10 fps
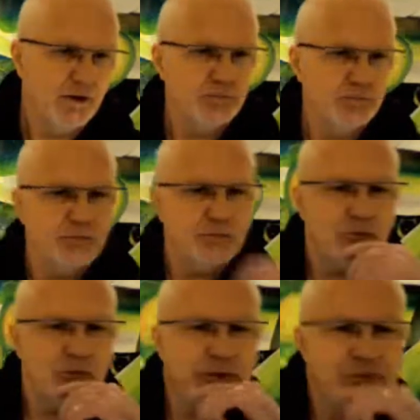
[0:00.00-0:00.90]

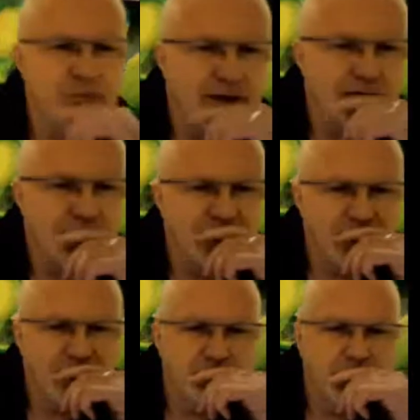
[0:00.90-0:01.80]
But might still
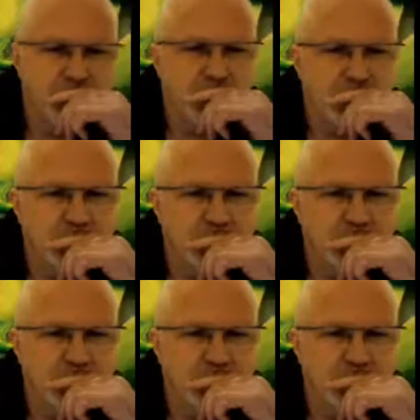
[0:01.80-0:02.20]
have been run